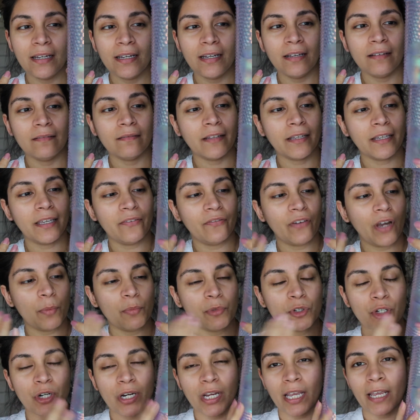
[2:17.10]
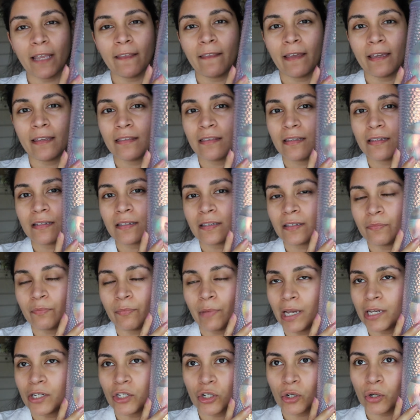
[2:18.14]
Like if I'm drinking like this
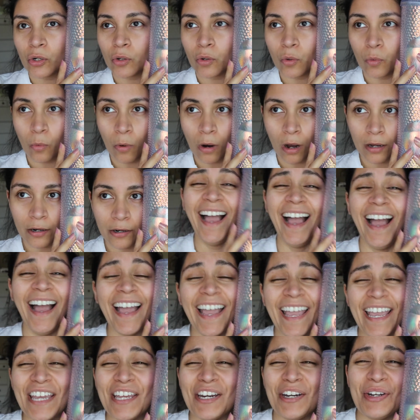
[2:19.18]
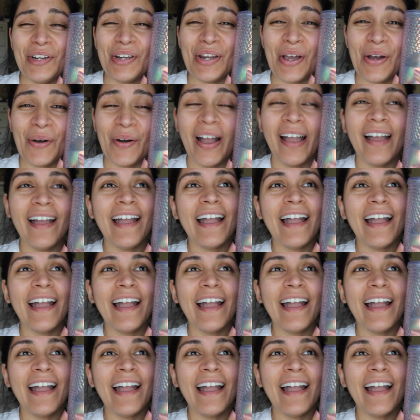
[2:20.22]
magical water. I don't know.